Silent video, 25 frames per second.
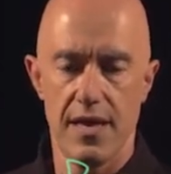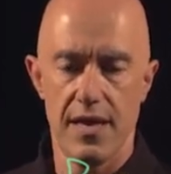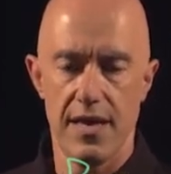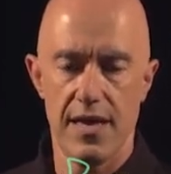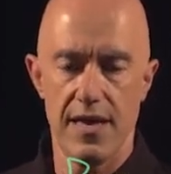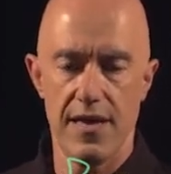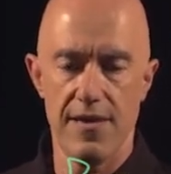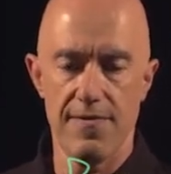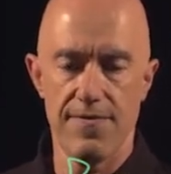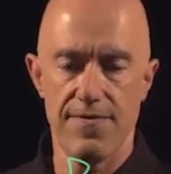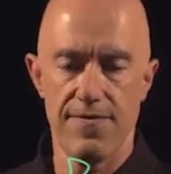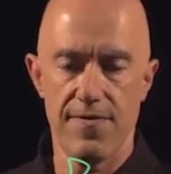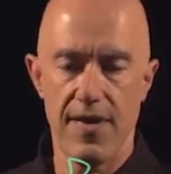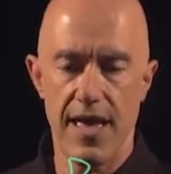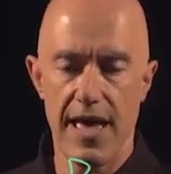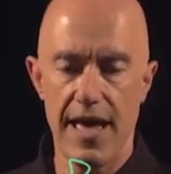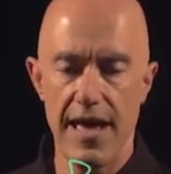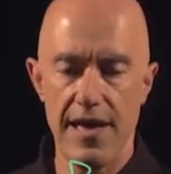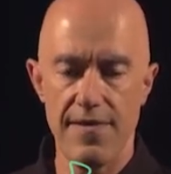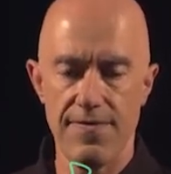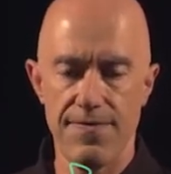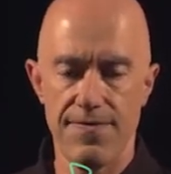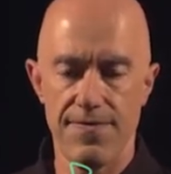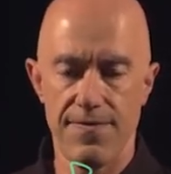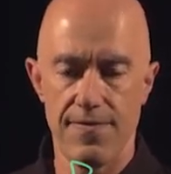If
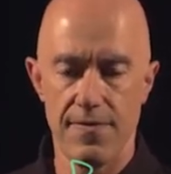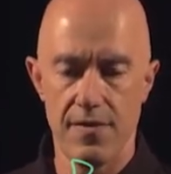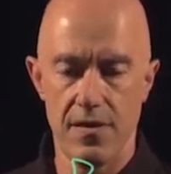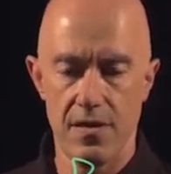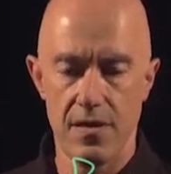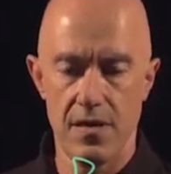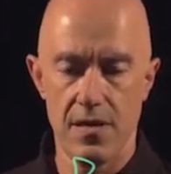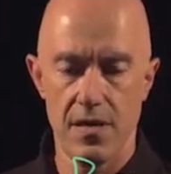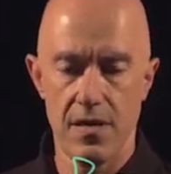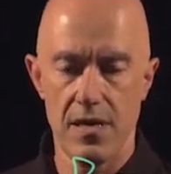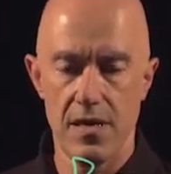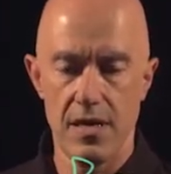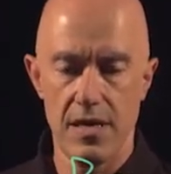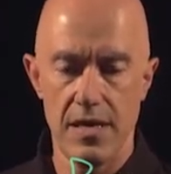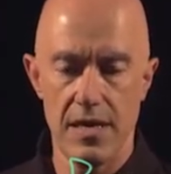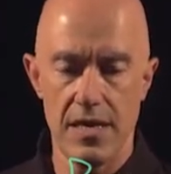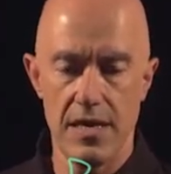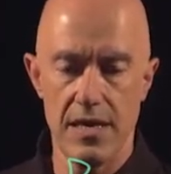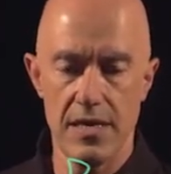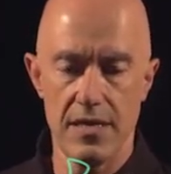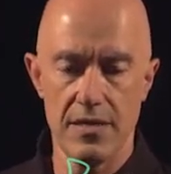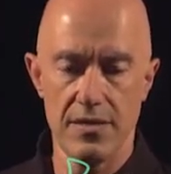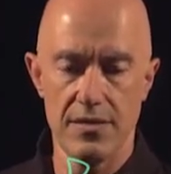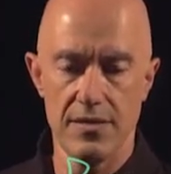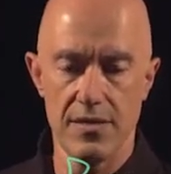F
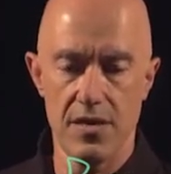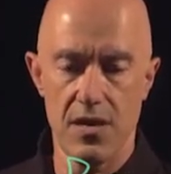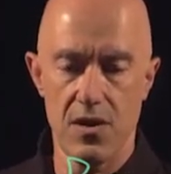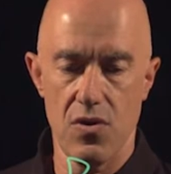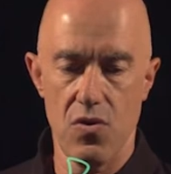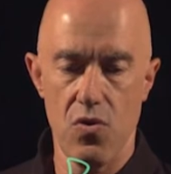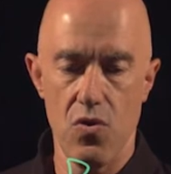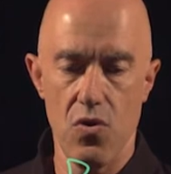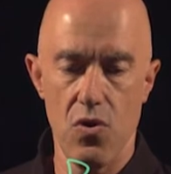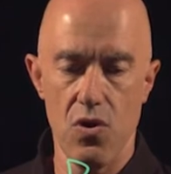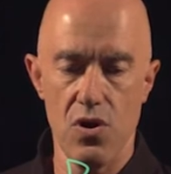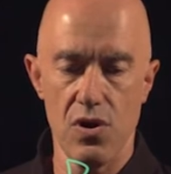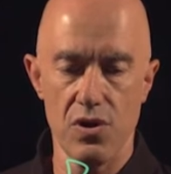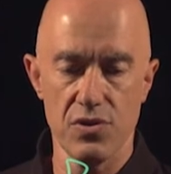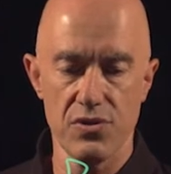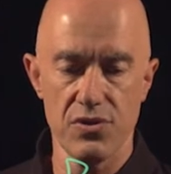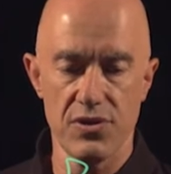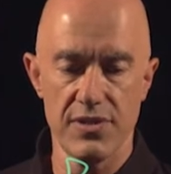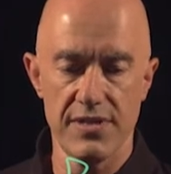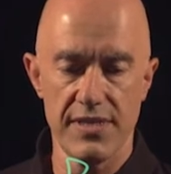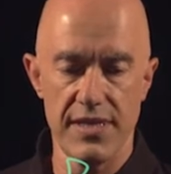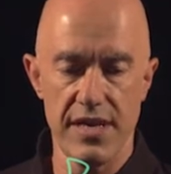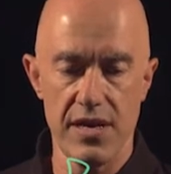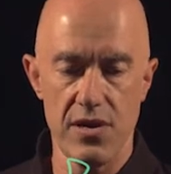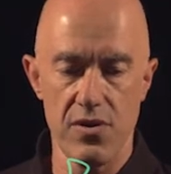is uh, all
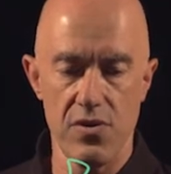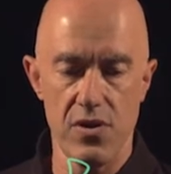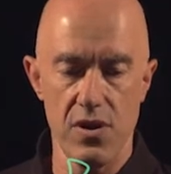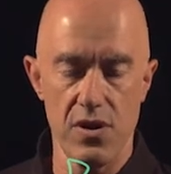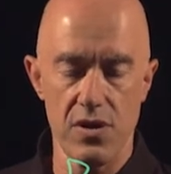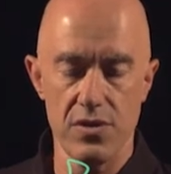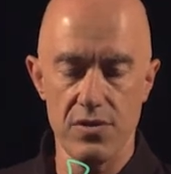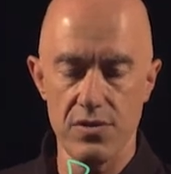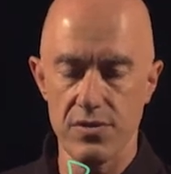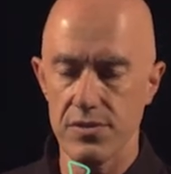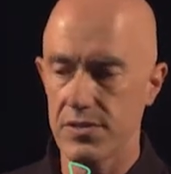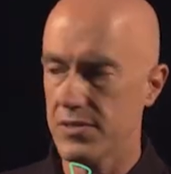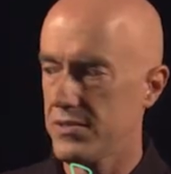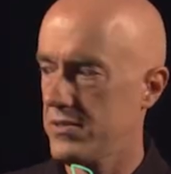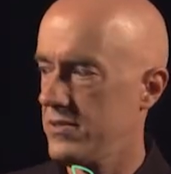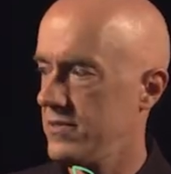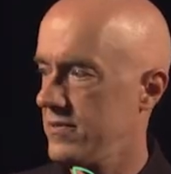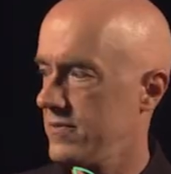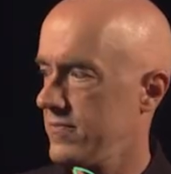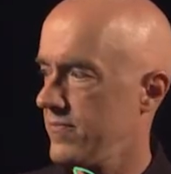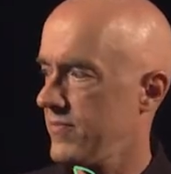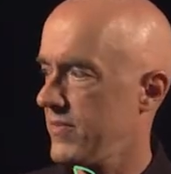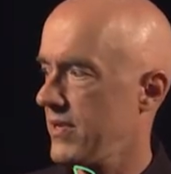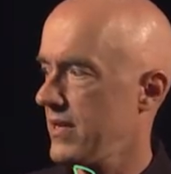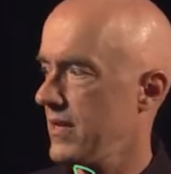zeros,
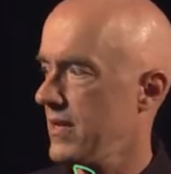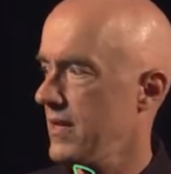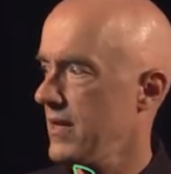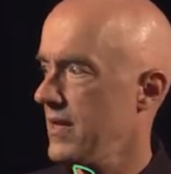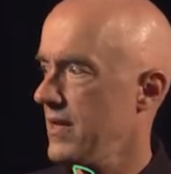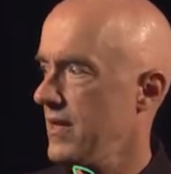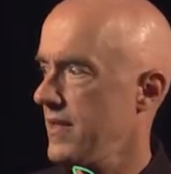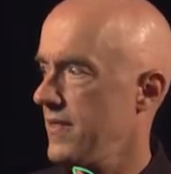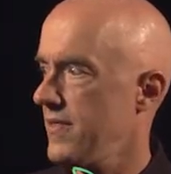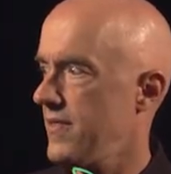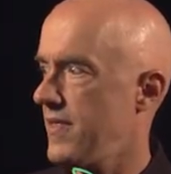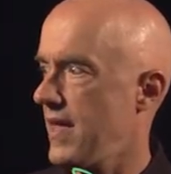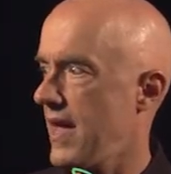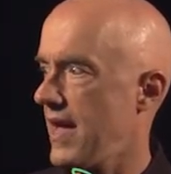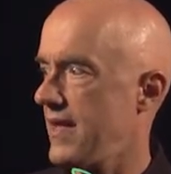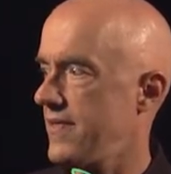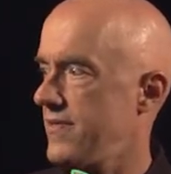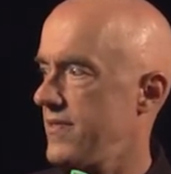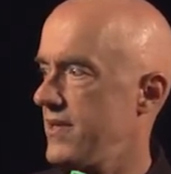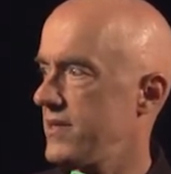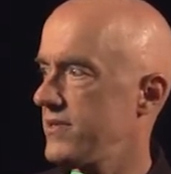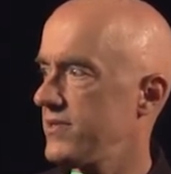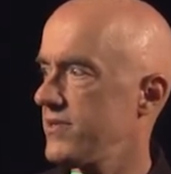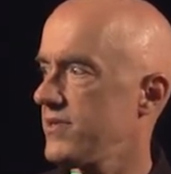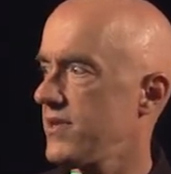then
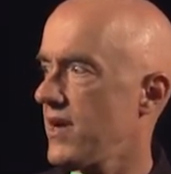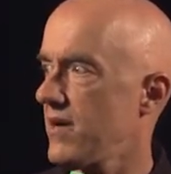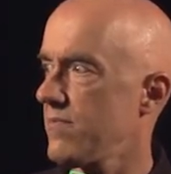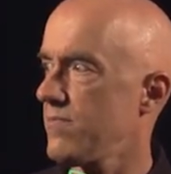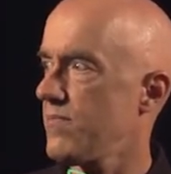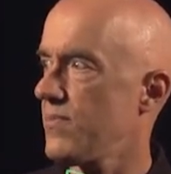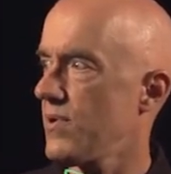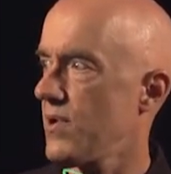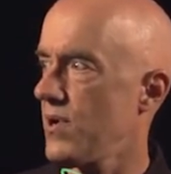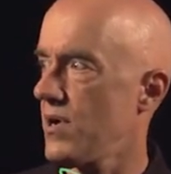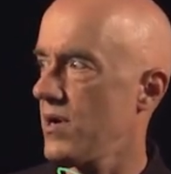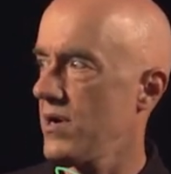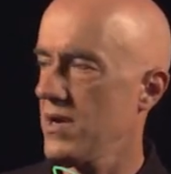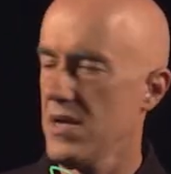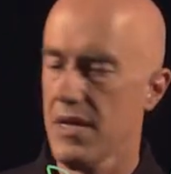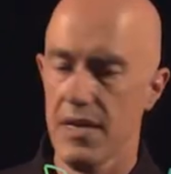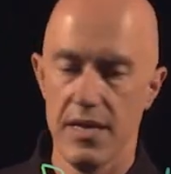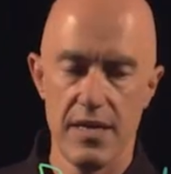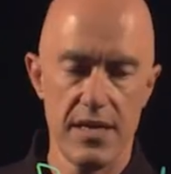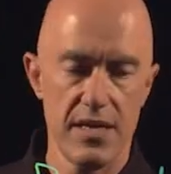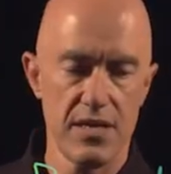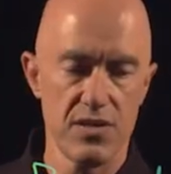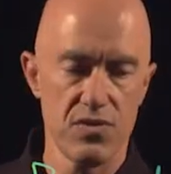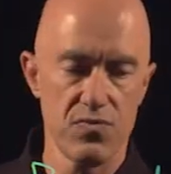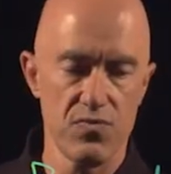this number
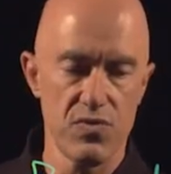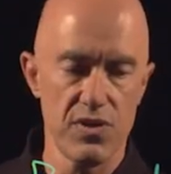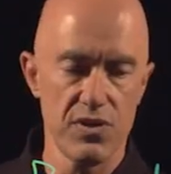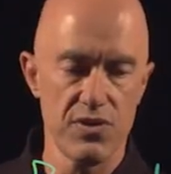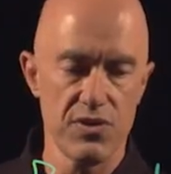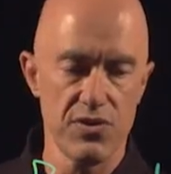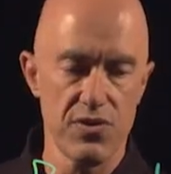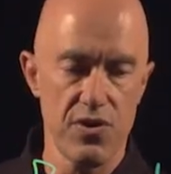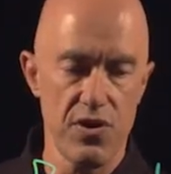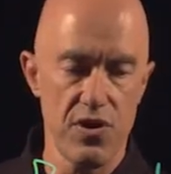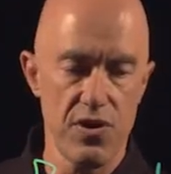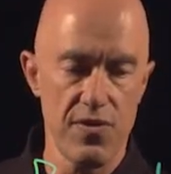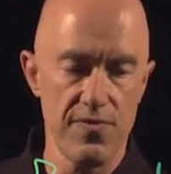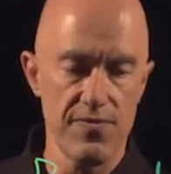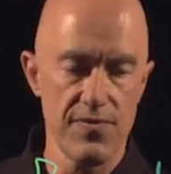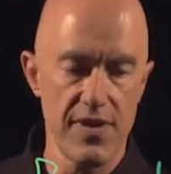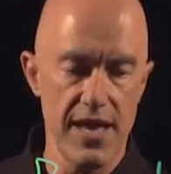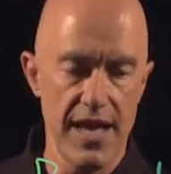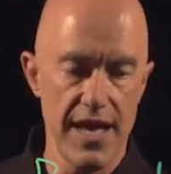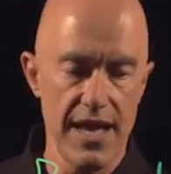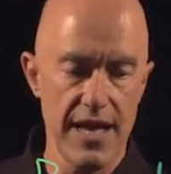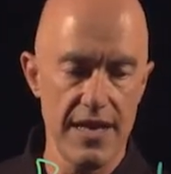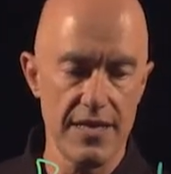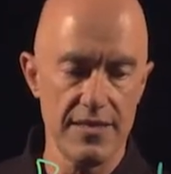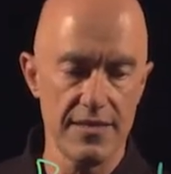is reserved
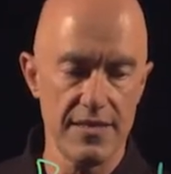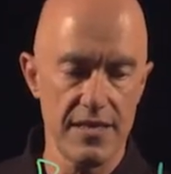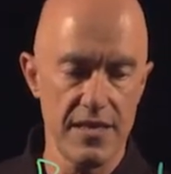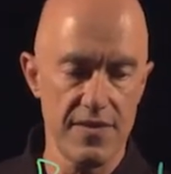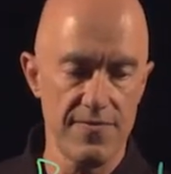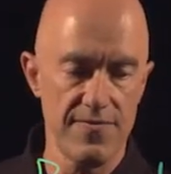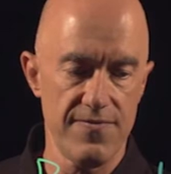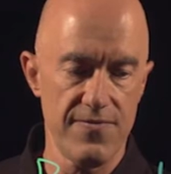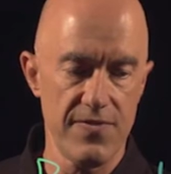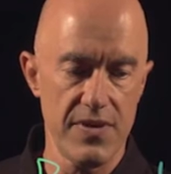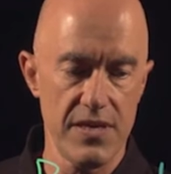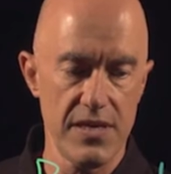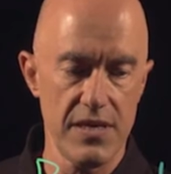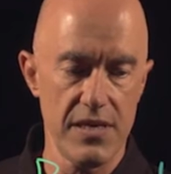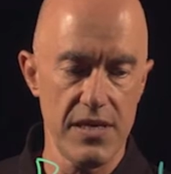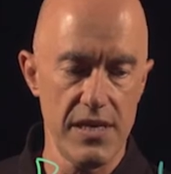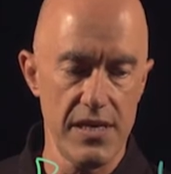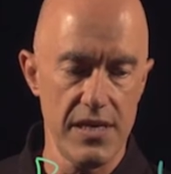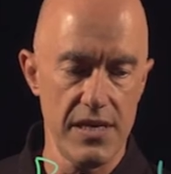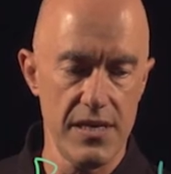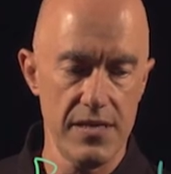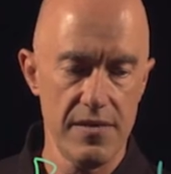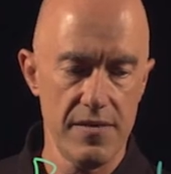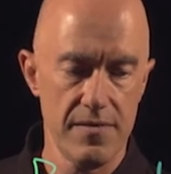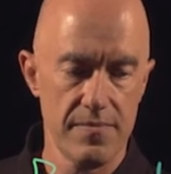as
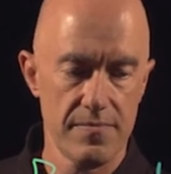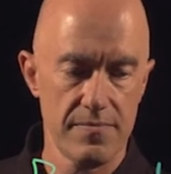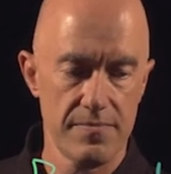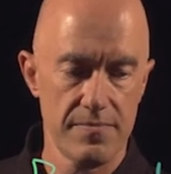infinity.